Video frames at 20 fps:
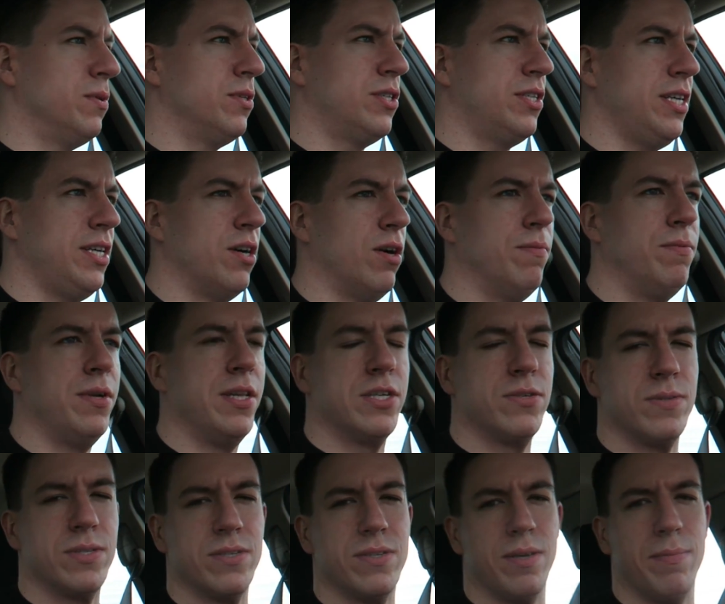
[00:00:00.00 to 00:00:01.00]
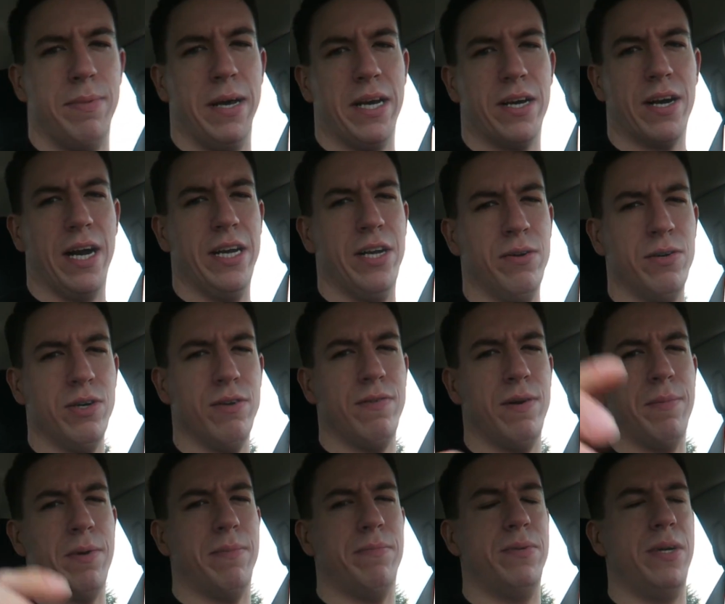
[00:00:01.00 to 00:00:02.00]
we'll see. Hopefully this one's a little better. I don't know if
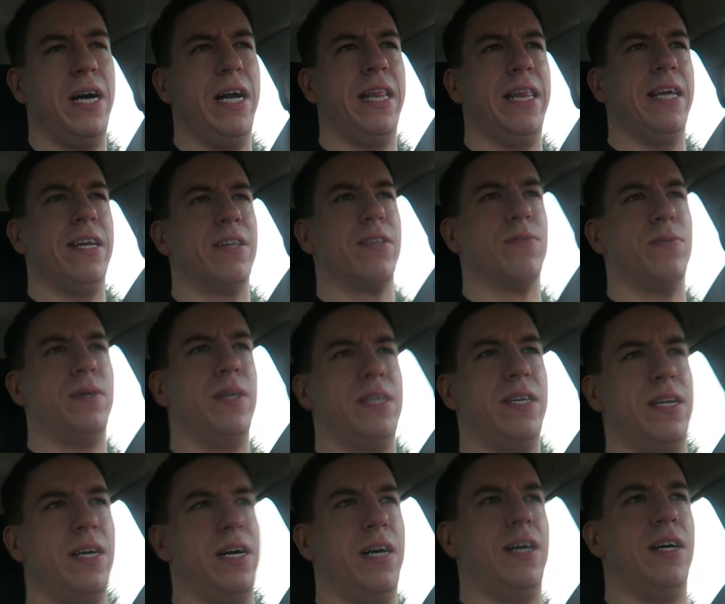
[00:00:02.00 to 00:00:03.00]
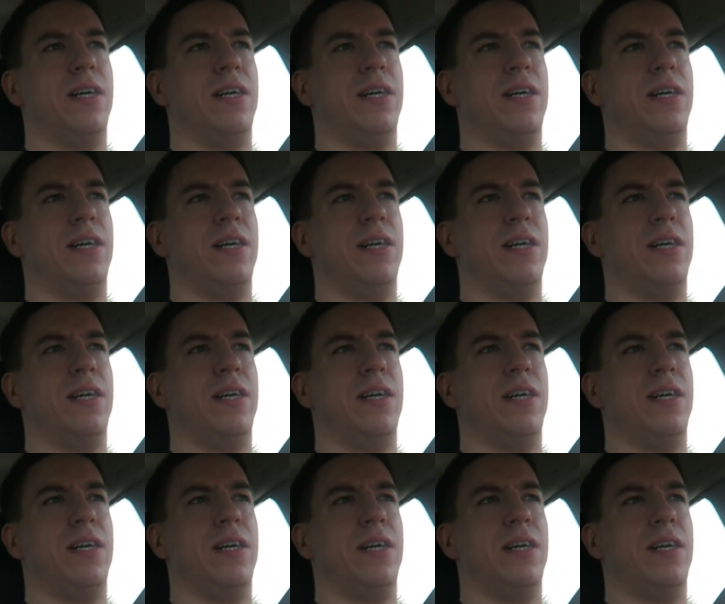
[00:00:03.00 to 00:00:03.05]
I'm gonna apply to that other one.